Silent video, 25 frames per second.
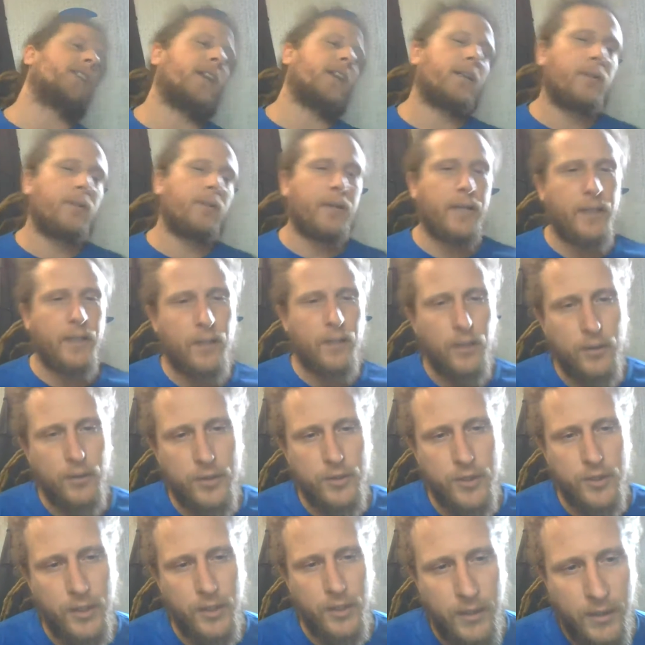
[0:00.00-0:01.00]
like we're getting
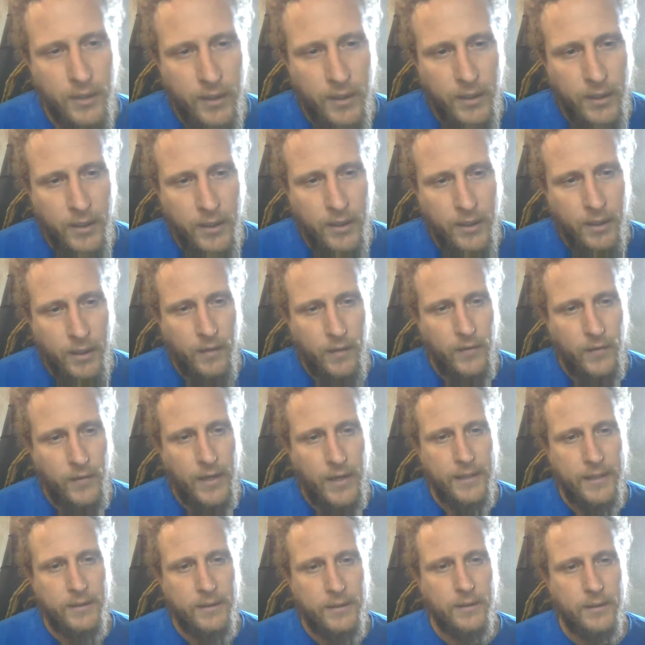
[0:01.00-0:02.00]
closer on
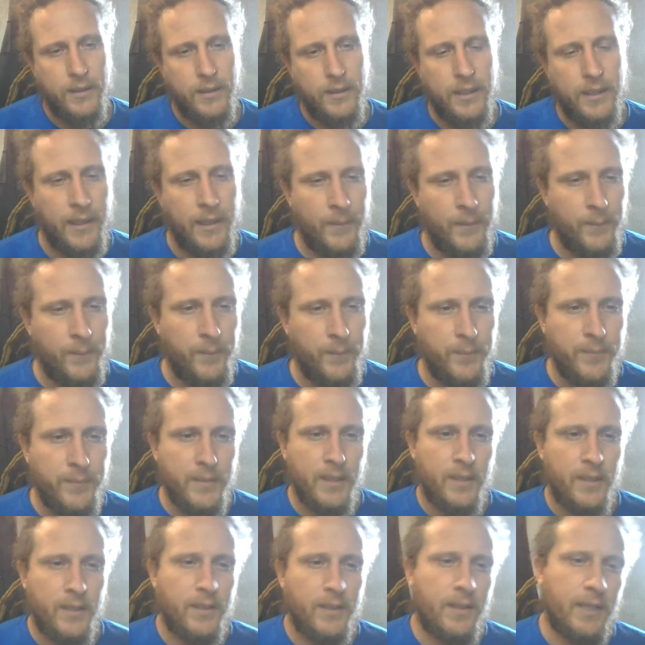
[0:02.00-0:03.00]
that.
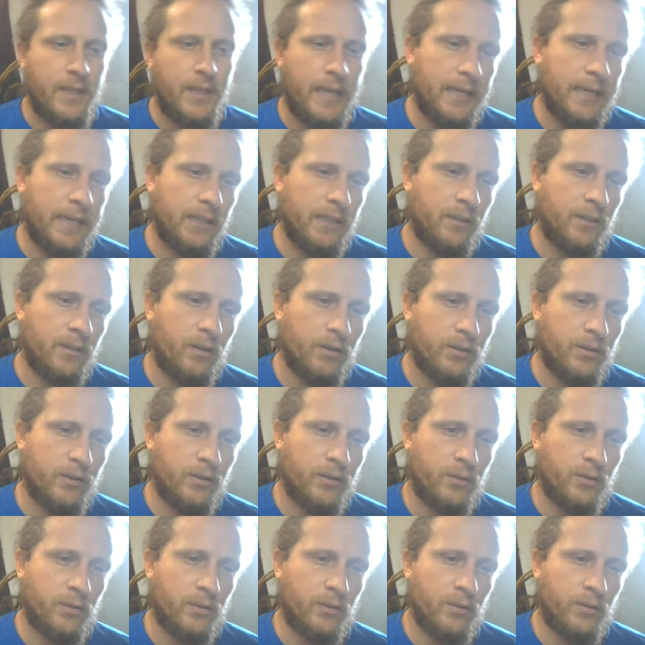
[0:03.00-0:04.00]
And
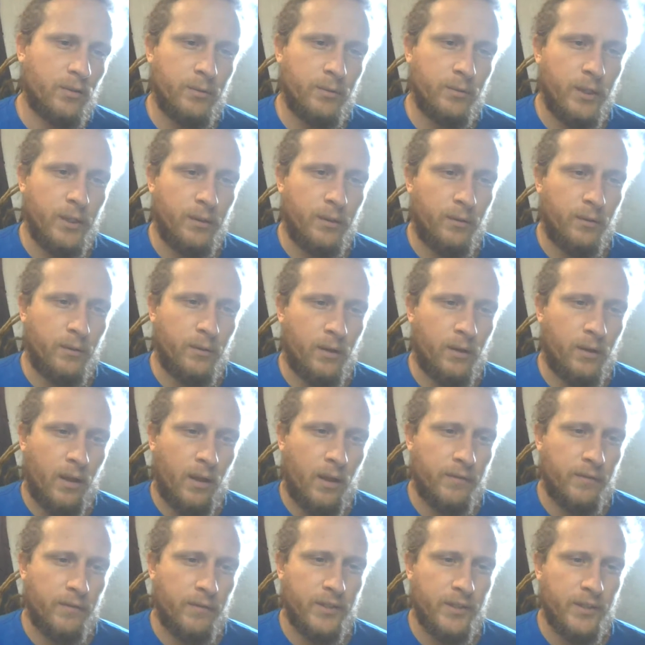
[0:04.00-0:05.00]
also, you know, a lot
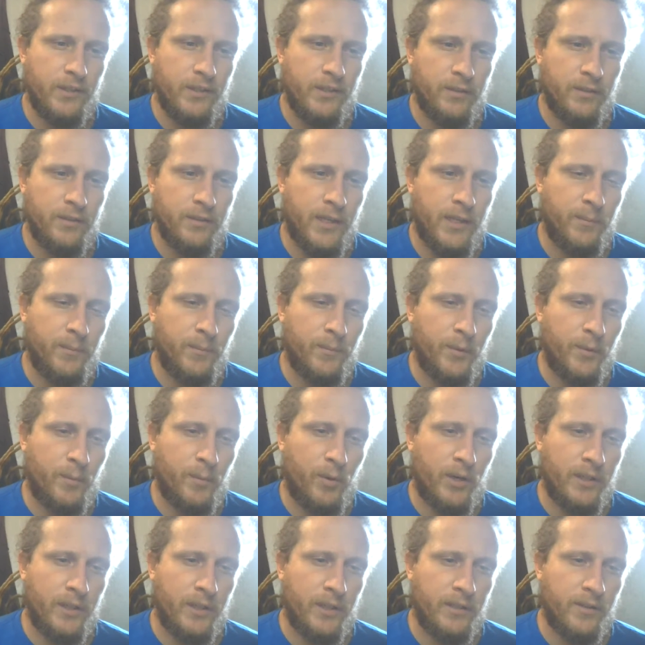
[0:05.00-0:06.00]
of us
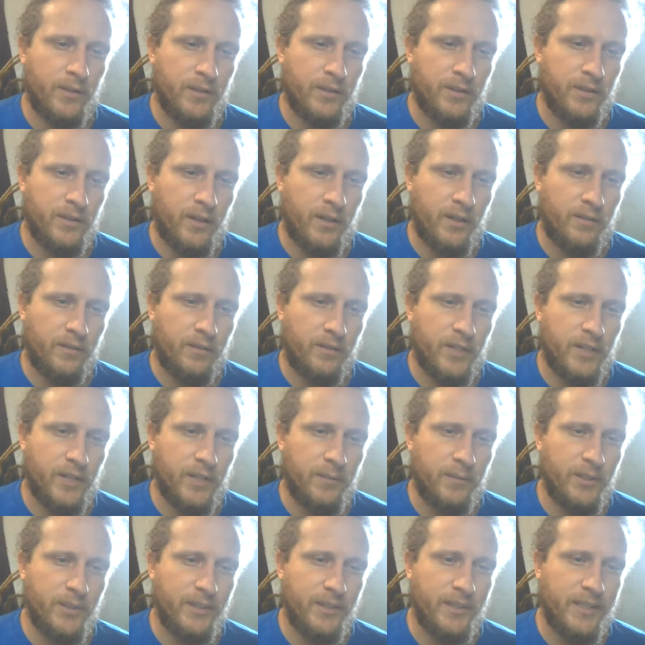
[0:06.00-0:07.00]
reporting there's not enough
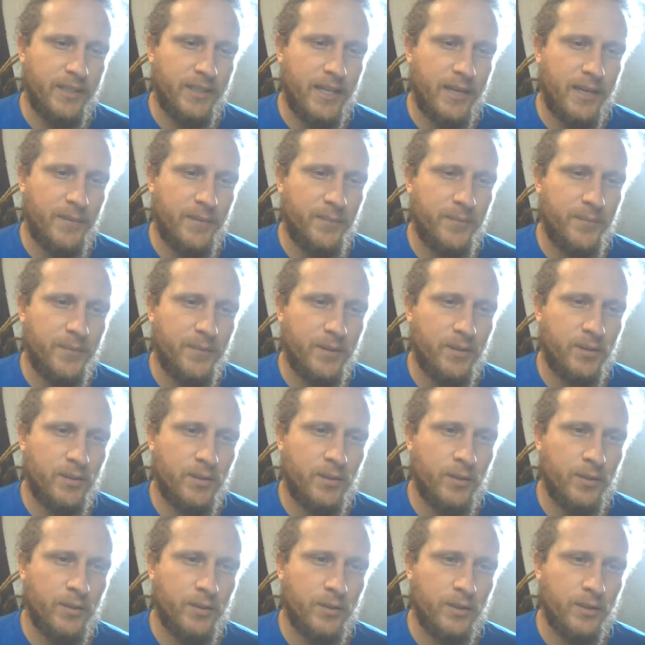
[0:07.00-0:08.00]
time during the day.
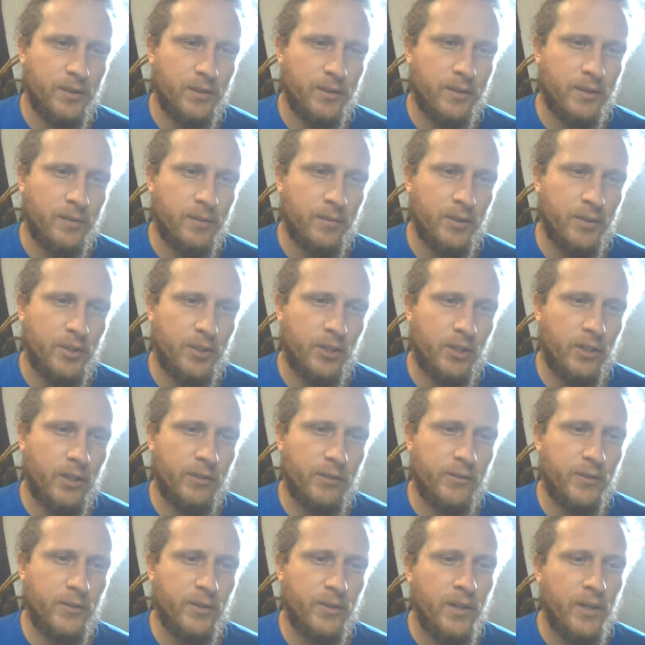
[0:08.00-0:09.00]
So there's some of the
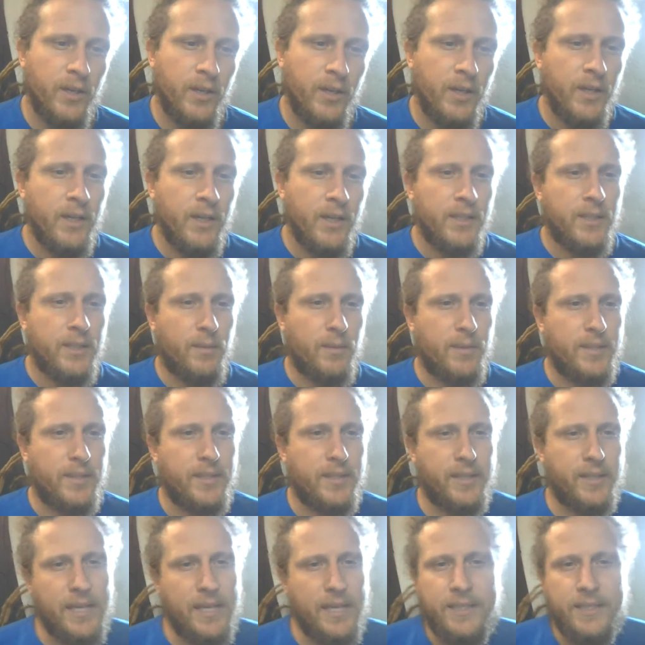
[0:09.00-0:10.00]
struggles. Some of the
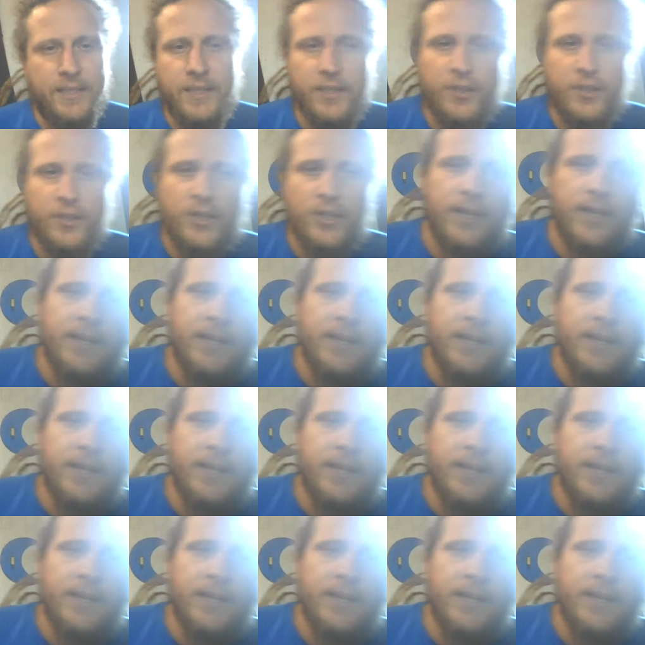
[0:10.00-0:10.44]
successes.